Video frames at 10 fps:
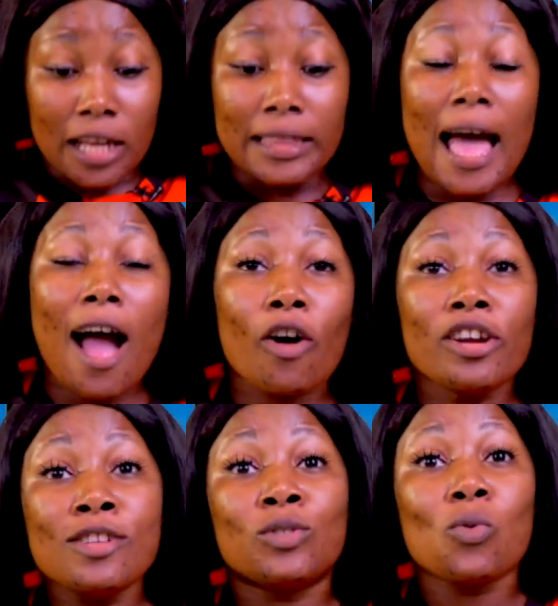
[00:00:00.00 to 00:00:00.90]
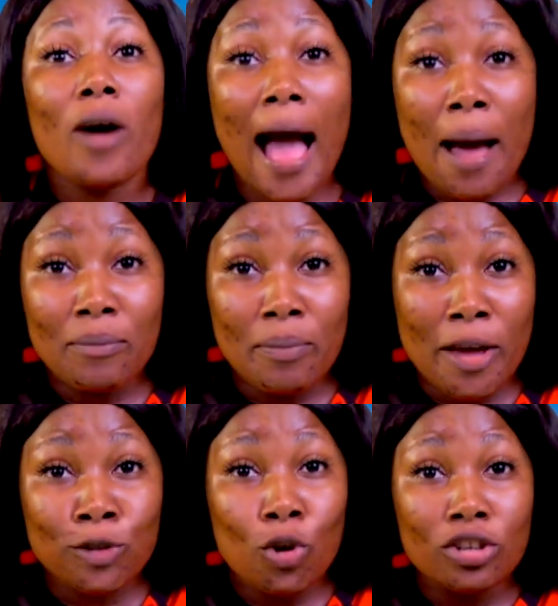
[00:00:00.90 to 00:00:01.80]
Now, according to her,
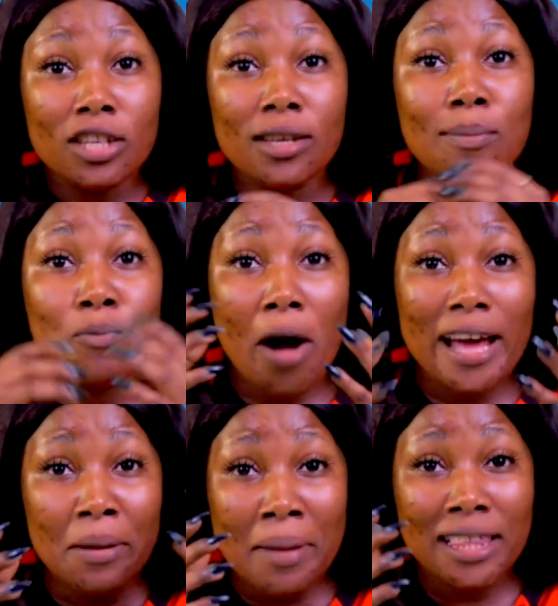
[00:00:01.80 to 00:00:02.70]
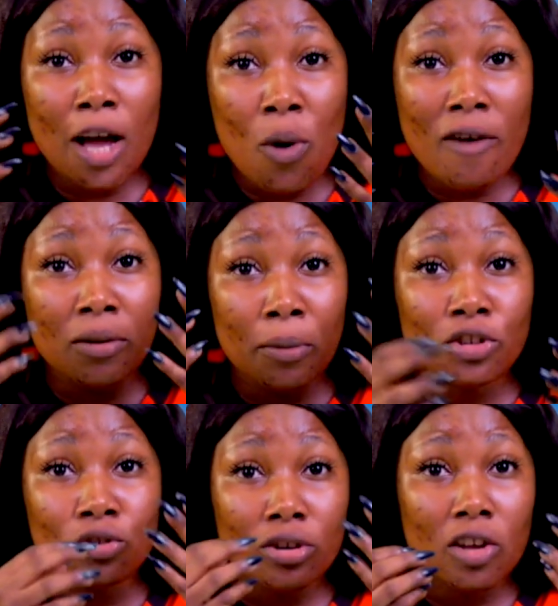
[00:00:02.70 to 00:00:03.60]
based on the Buhari matter where
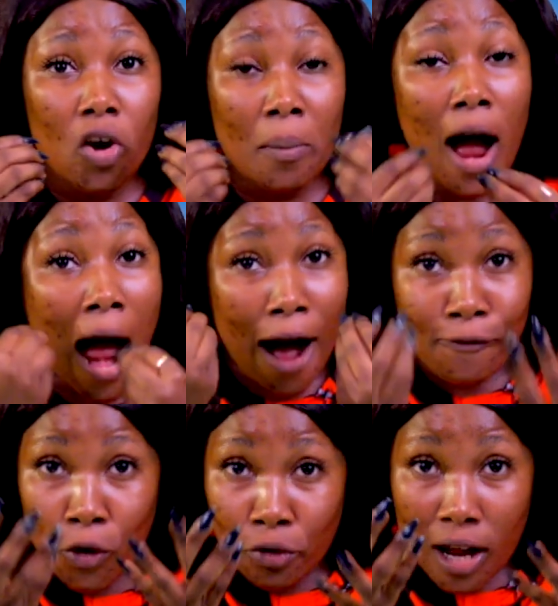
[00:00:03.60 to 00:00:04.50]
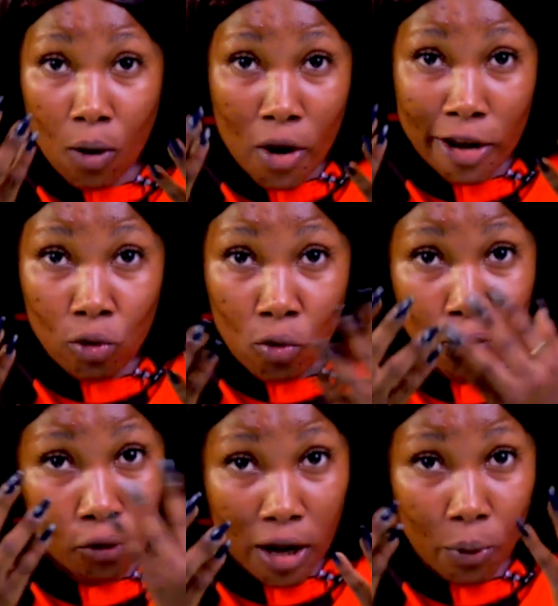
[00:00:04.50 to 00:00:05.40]
everybody don't they come out, and for now we know
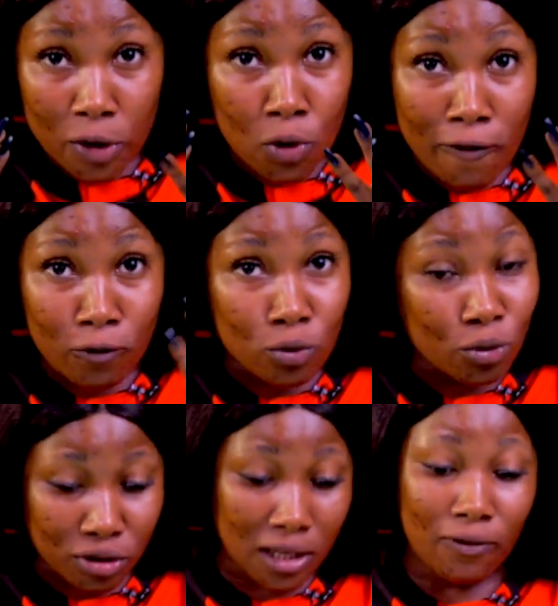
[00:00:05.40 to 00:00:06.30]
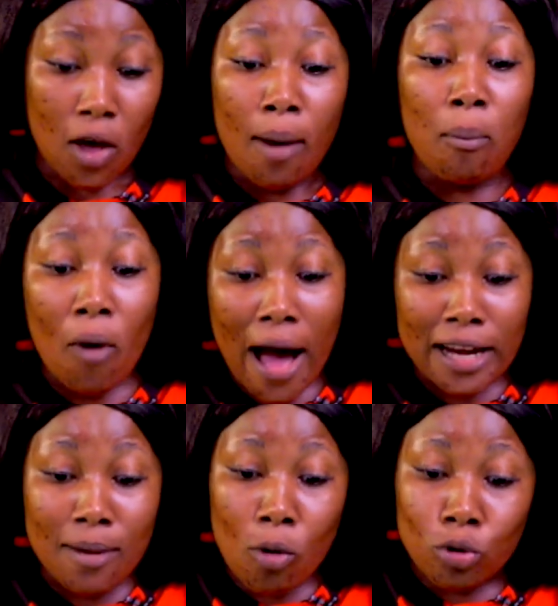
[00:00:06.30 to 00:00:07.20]
even know self,
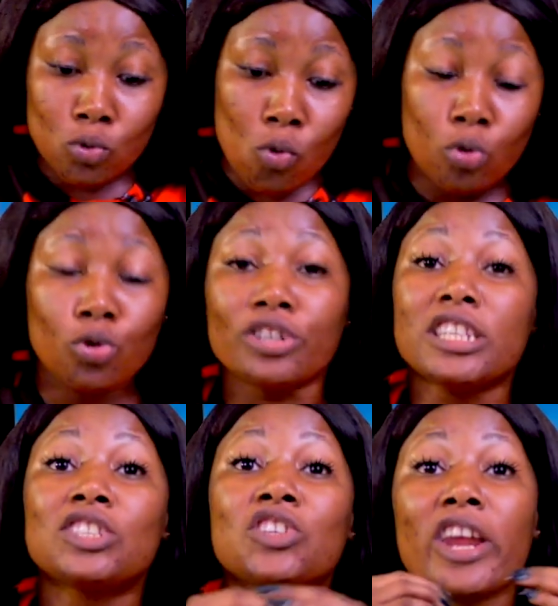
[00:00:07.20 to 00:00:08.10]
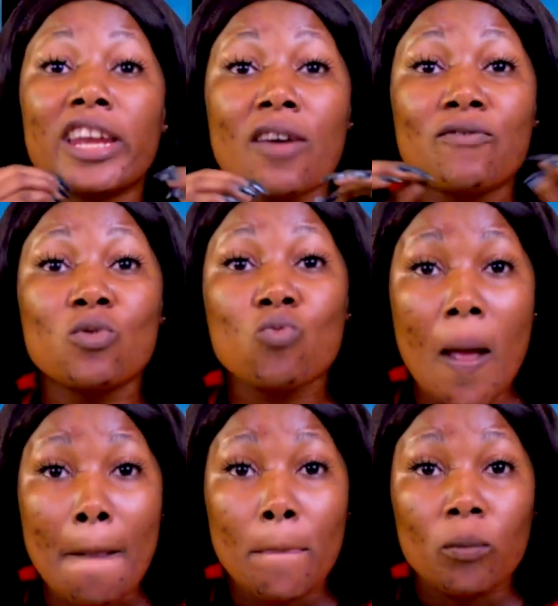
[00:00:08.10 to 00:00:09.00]
Buhari must go down the trend
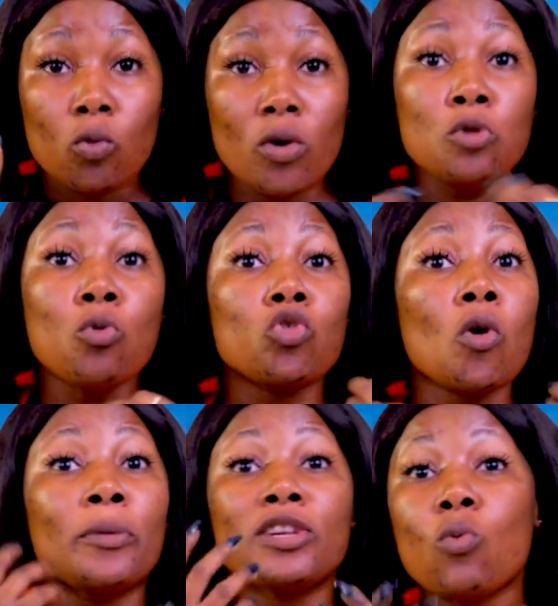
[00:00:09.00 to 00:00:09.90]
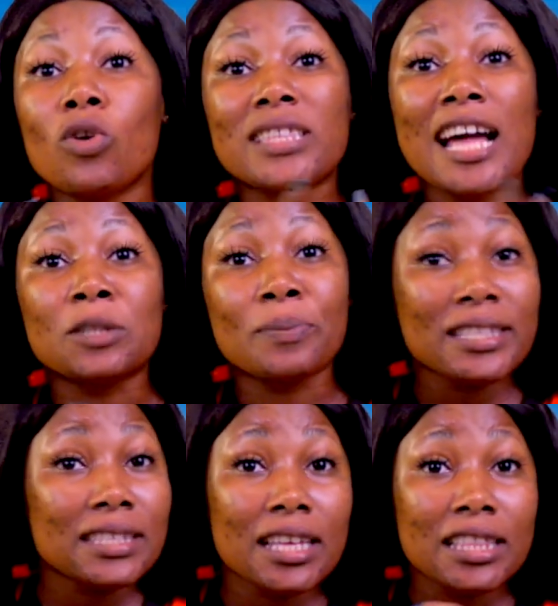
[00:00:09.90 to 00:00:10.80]
everywhere. Where nobody want her as
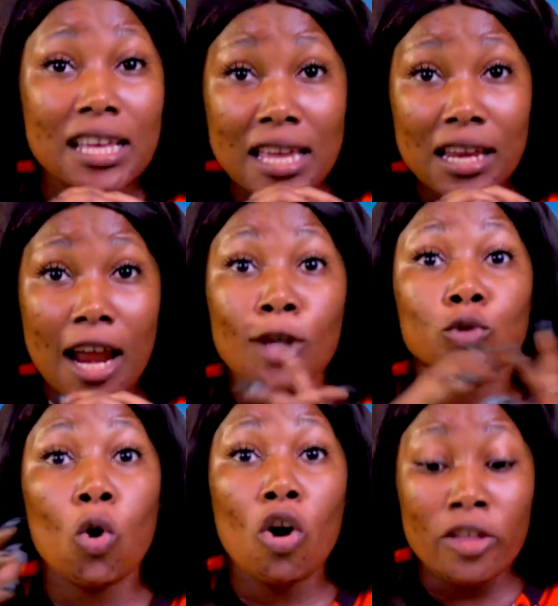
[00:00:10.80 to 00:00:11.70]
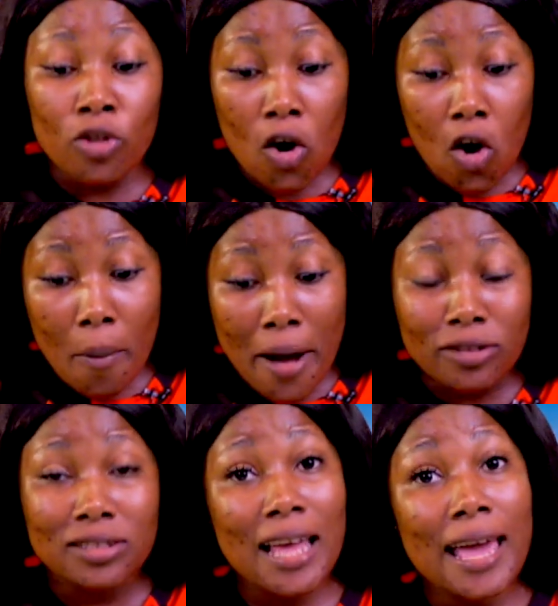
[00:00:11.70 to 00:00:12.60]
president again. So he don't come
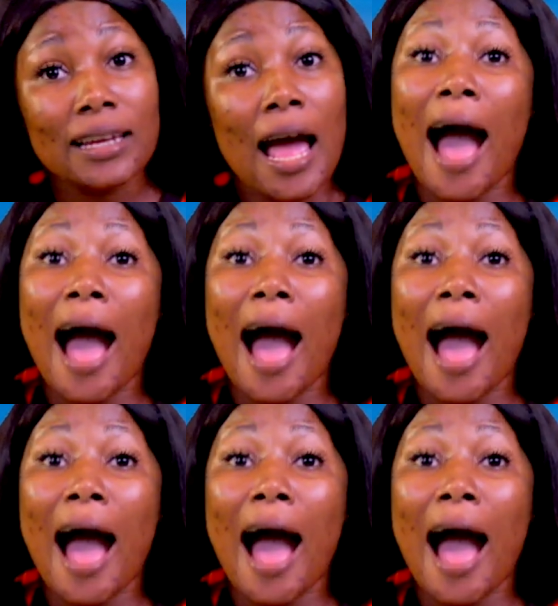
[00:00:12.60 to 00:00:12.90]
outside.